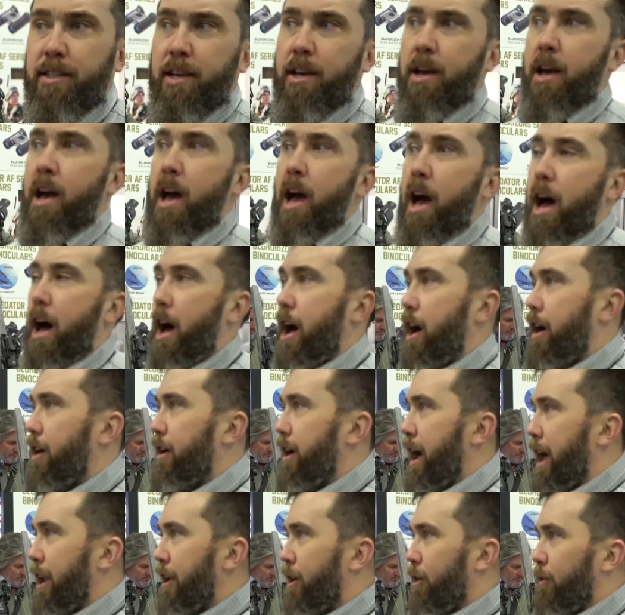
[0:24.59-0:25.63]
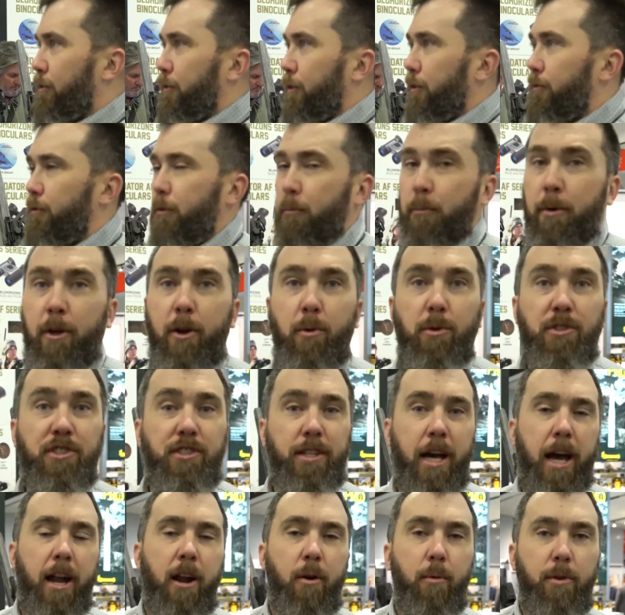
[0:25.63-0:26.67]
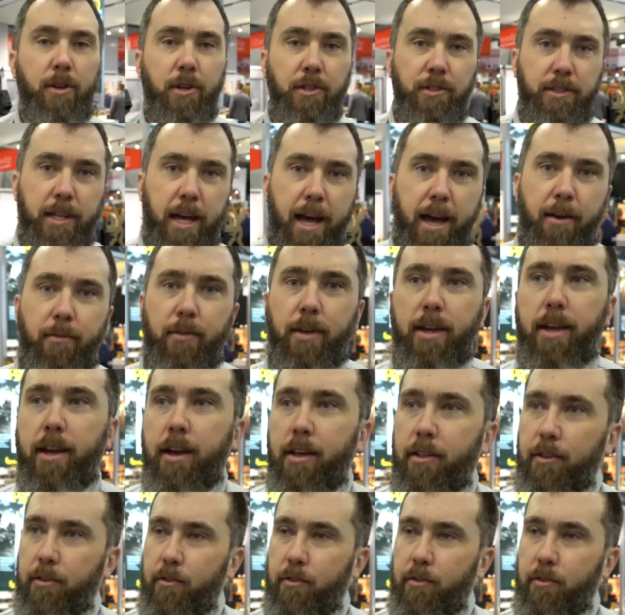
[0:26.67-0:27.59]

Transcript: I know if you're familiar with Steiner, we used to have the,